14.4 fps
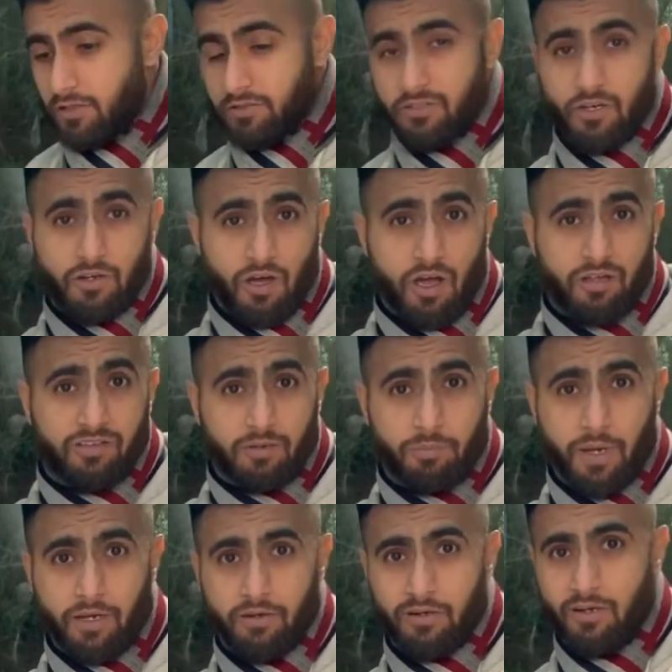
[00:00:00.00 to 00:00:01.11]
So guys, in the
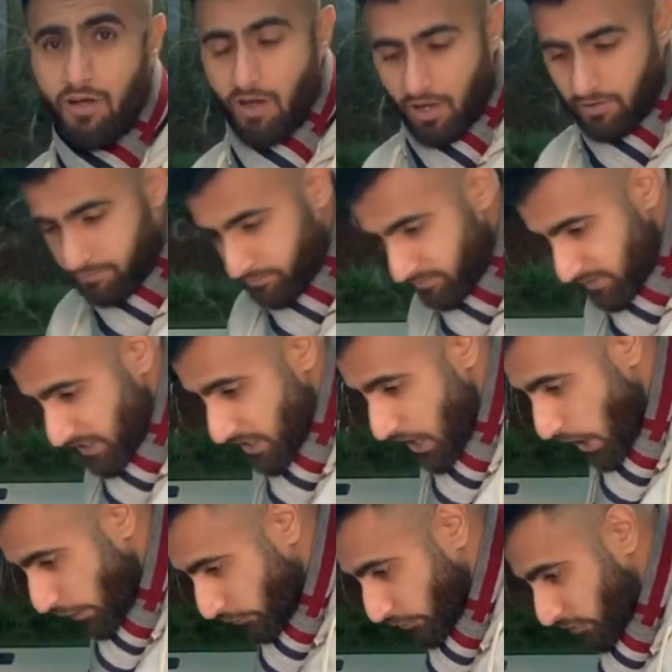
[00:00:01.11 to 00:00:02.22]
back of the car,
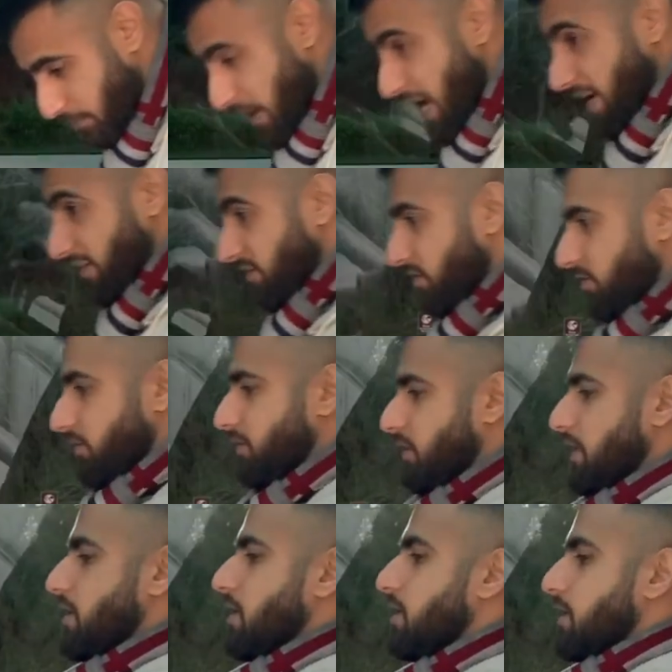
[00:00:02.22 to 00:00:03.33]
loads of space.
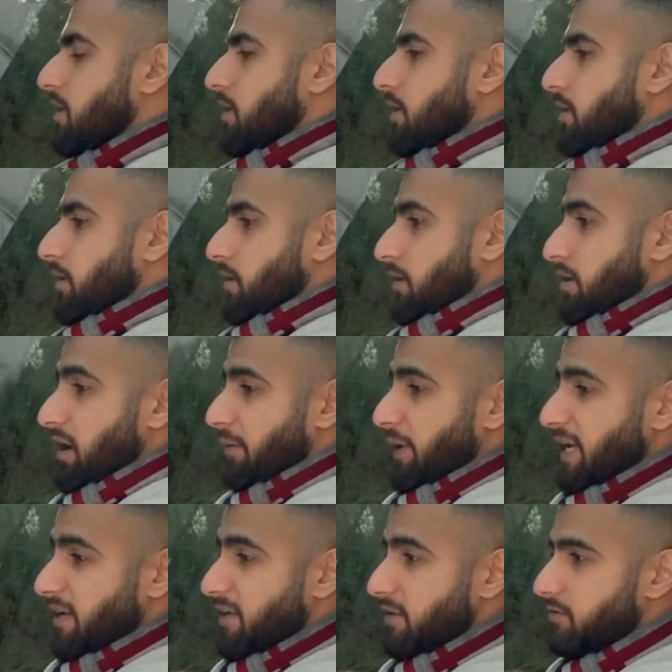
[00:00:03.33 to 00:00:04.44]
I
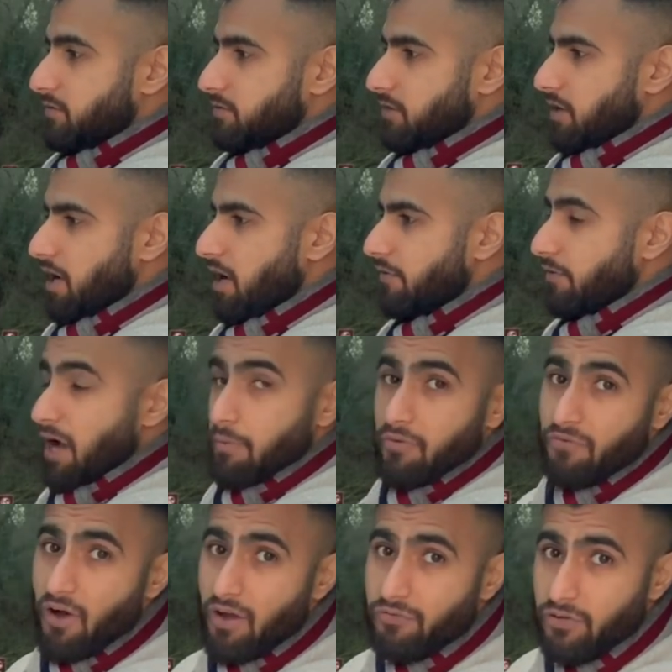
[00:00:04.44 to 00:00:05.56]
mean, I'm a
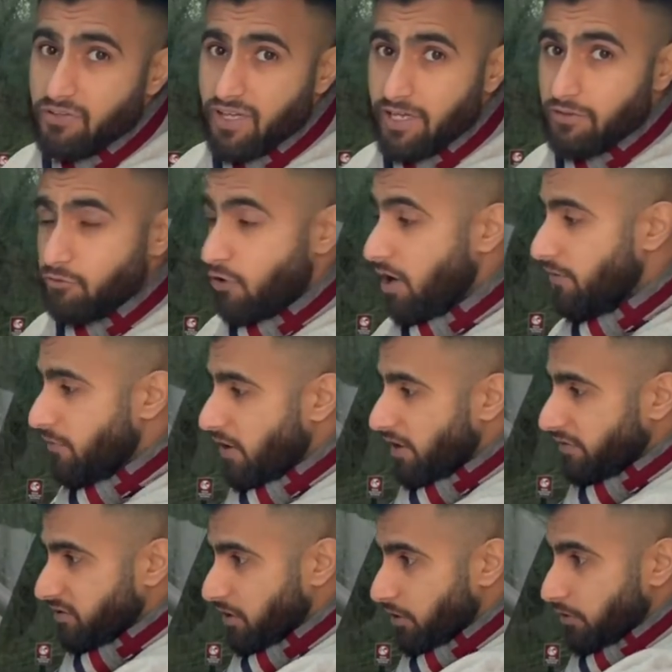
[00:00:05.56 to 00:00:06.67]
5'10" driver,
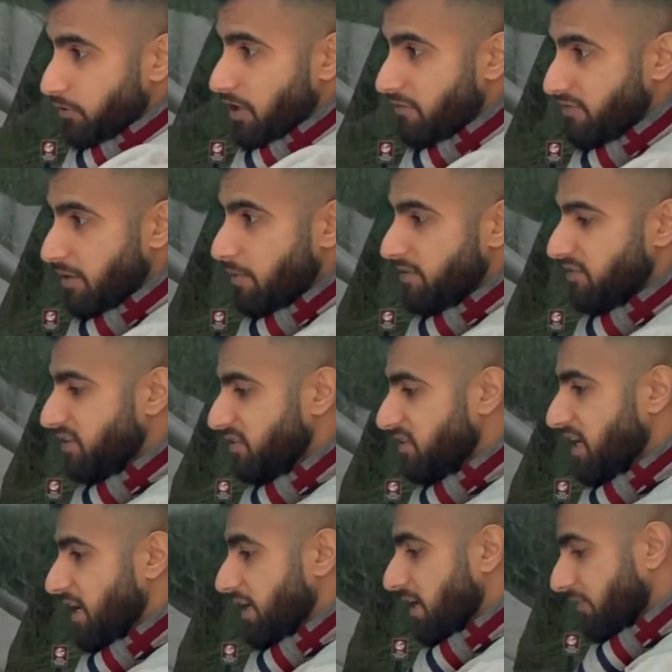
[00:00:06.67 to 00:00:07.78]
so I've done my seats
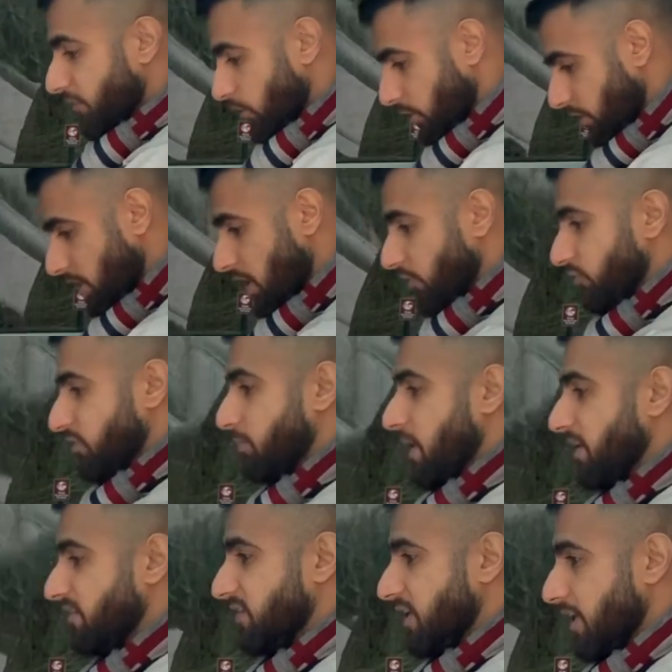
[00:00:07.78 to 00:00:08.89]
out and I've got loads of
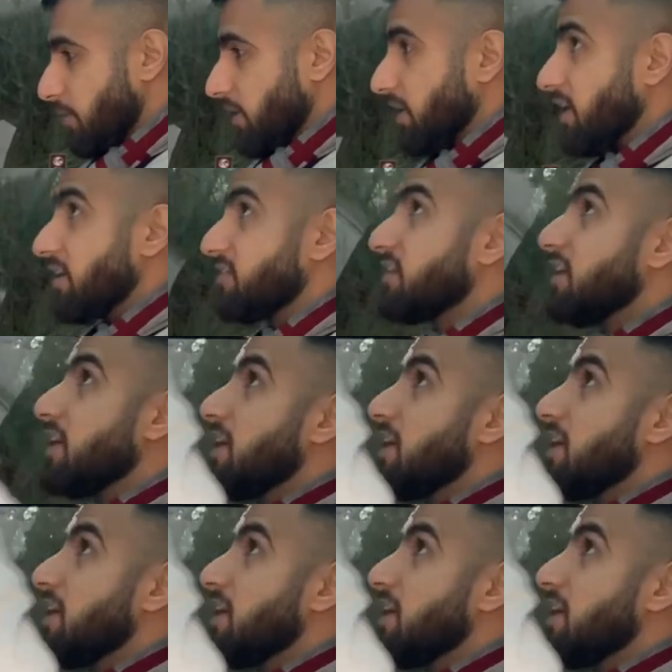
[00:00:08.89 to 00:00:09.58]
space there in my knees.